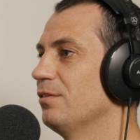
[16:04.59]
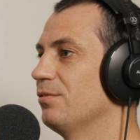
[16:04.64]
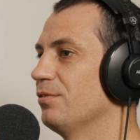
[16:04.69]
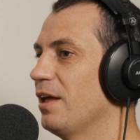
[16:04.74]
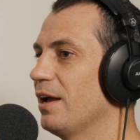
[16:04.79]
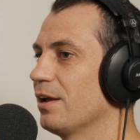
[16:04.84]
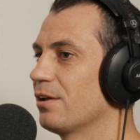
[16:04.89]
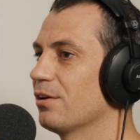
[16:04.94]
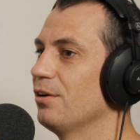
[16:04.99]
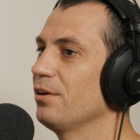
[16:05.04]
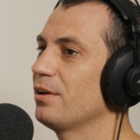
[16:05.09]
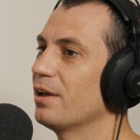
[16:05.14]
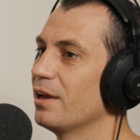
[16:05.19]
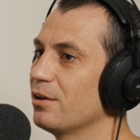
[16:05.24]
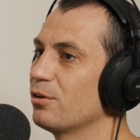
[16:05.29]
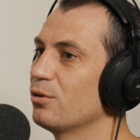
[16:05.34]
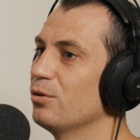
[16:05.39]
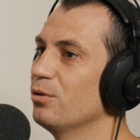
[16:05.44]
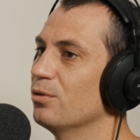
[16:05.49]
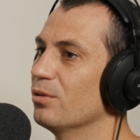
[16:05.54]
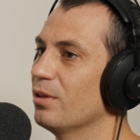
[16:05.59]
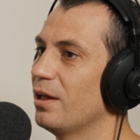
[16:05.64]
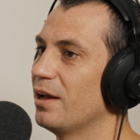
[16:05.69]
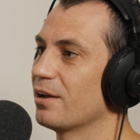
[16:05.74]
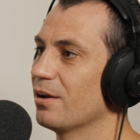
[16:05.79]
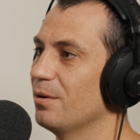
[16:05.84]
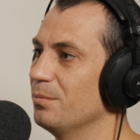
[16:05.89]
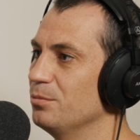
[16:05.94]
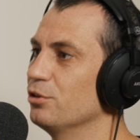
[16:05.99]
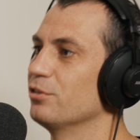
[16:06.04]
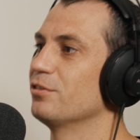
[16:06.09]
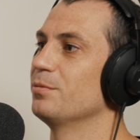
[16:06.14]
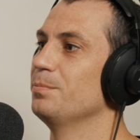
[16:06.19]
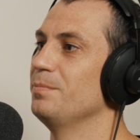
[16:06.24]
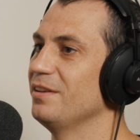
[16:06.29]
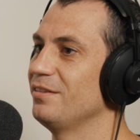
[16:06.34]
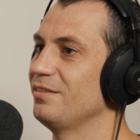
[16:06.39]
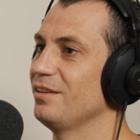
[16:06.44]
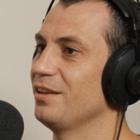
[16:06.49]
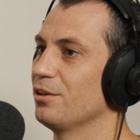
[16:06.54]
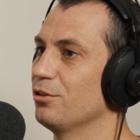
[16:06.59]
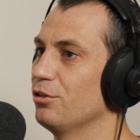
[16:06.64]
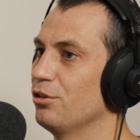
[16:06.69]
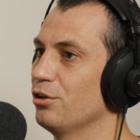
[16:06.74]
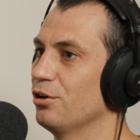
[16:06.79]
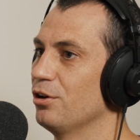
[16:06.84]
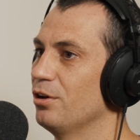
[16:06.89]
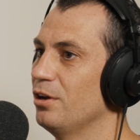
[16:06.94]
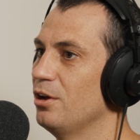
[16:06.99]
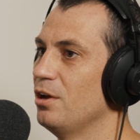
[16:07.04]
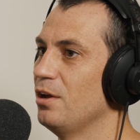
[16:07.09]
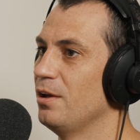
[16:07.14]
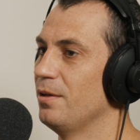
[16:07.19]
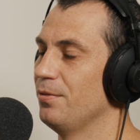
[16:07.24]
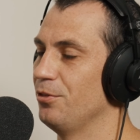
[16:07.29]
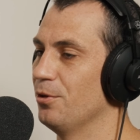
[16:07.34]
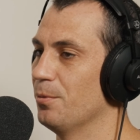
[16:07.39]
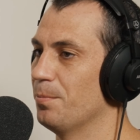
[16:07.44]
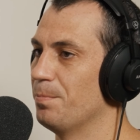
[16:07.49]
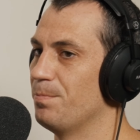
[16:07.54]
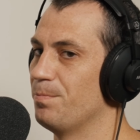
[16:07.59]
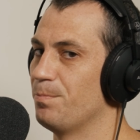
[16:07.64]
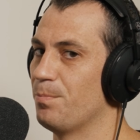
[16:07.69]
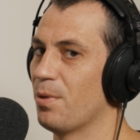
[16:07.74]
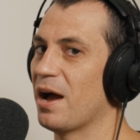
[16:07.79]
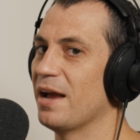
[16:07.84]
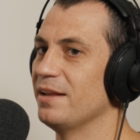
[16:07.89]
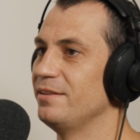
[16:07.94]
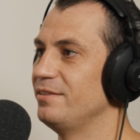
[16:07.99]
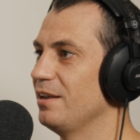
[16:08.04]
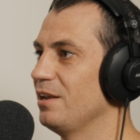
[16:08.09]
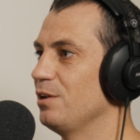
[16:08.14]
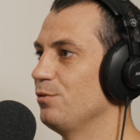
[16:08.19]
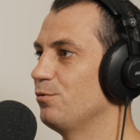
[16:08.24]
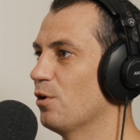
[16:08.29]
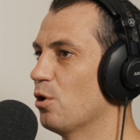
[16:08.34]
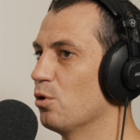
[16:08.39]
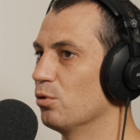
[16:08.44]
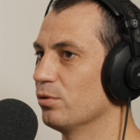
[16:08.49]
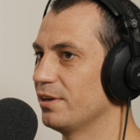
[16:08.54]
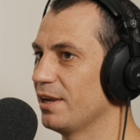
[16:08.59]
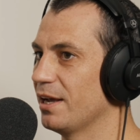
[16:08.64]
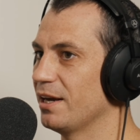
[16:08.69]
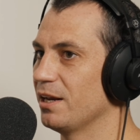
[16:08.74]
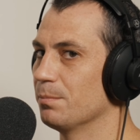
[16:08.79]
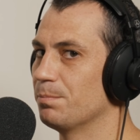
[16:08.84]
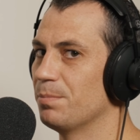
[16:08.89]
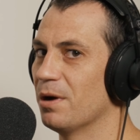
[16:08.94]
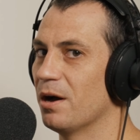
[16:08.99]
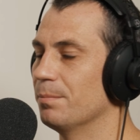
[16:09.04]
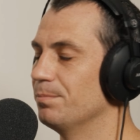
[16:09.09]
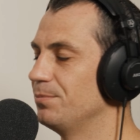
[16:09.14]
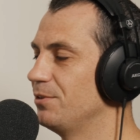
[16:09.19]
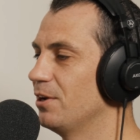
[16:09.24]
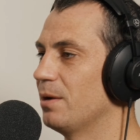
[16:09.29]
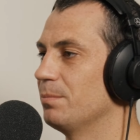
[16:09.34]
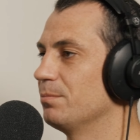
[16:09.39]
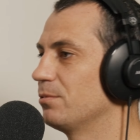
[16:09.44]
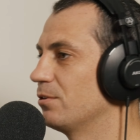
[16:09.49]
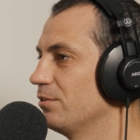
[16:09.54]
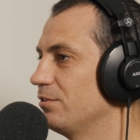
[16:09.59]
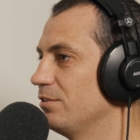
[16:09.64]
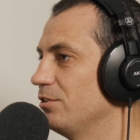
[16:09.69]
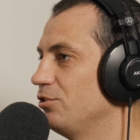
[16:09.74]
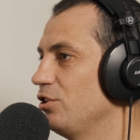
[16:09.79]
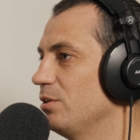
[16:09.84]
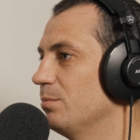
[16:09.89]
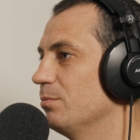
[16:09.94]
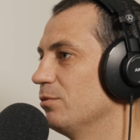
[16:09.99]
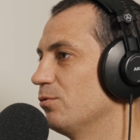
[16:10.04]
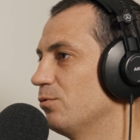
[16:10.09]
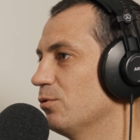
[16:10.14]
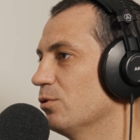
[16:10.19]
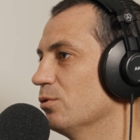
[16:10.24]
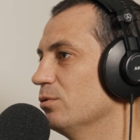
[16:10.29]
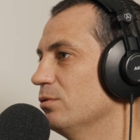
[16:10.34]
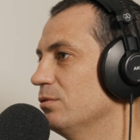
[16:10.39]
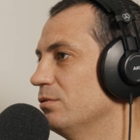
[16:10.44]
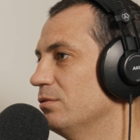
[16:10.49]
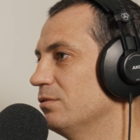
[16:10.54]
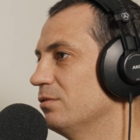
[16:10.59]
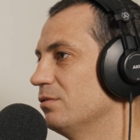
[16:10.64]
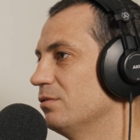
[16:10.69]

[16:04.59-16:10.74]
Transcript: of like, okay, cool, like I'm just missing the the by default getting pumped up because the gym's full.